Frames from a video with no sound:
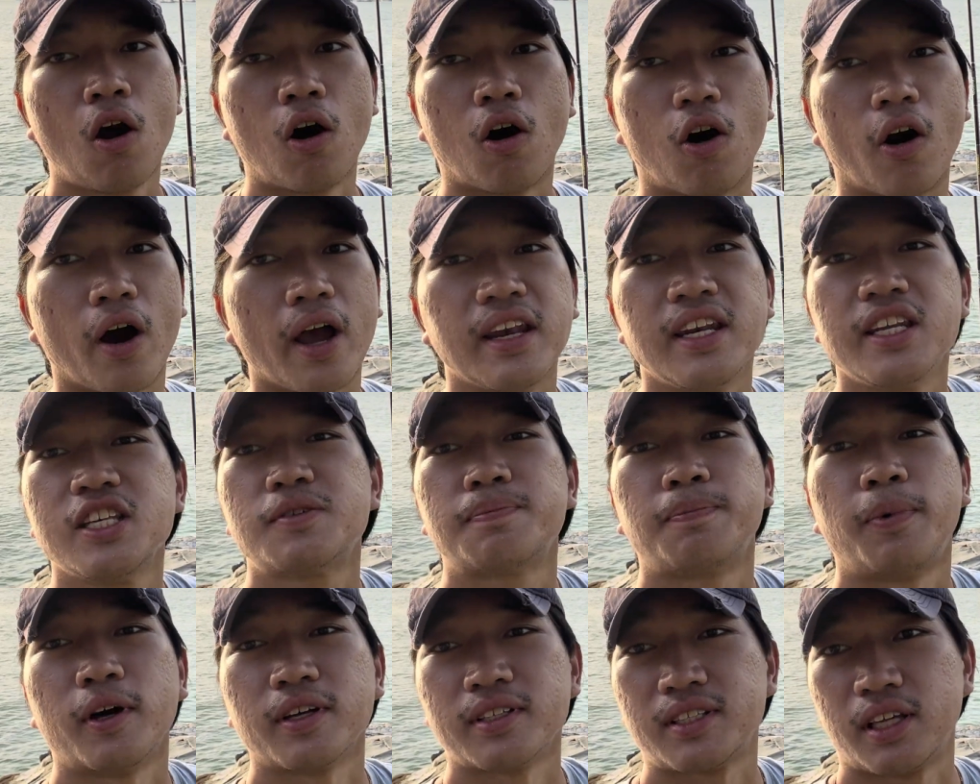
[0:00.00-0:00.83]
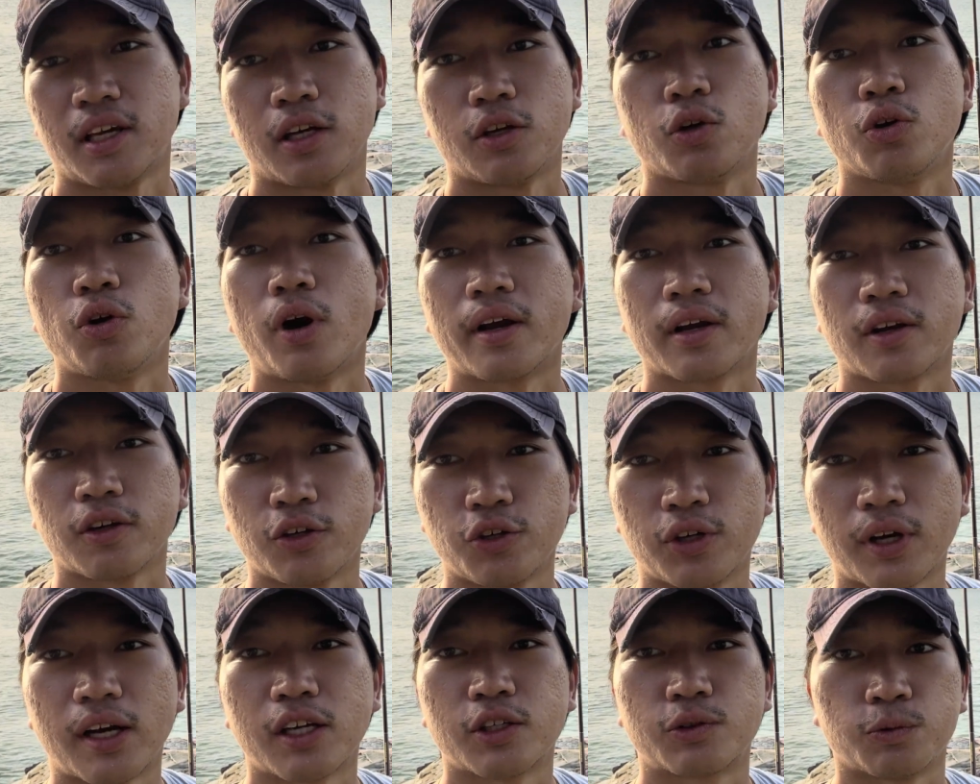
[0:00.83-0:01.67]
or any spots that
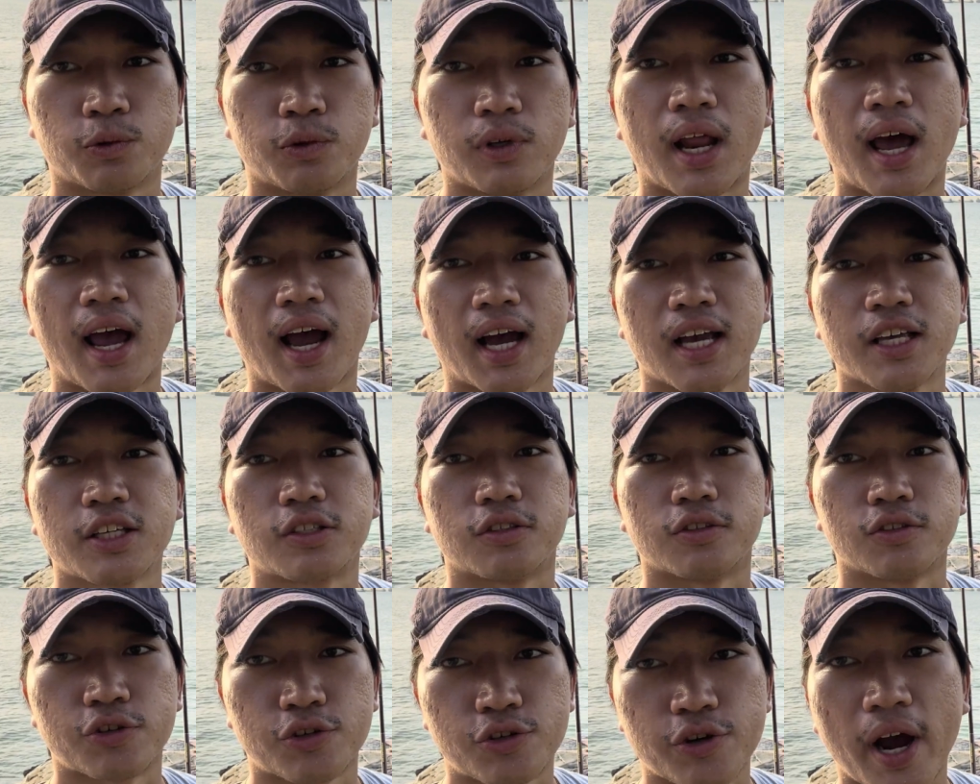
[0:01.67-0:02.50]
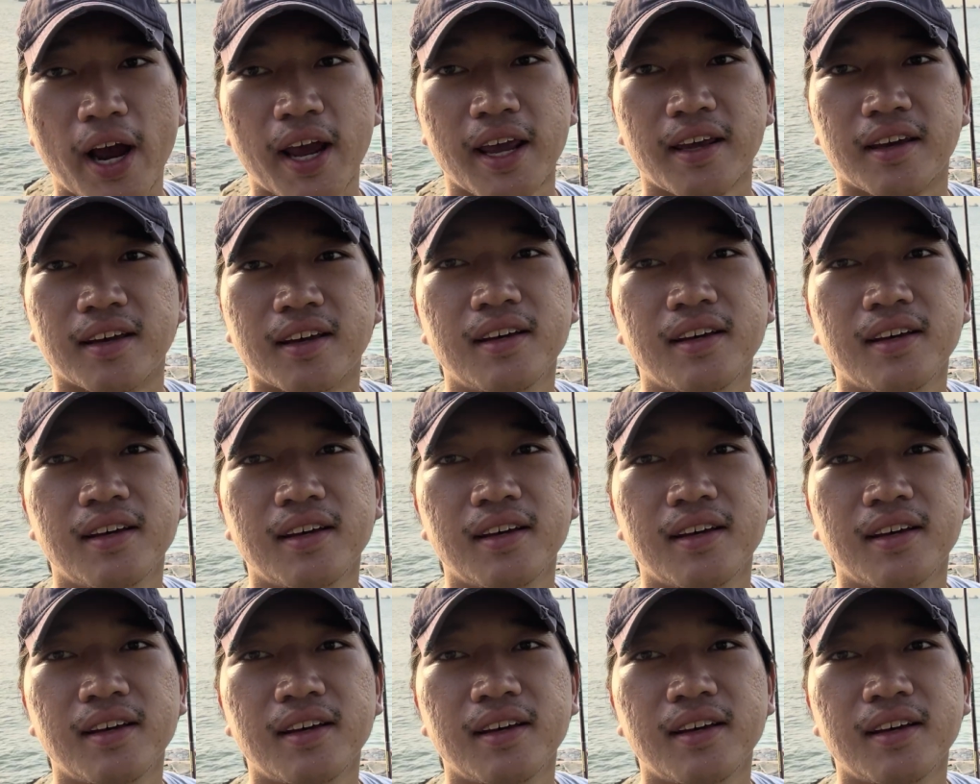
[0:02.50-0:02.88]
you guys would like us to try.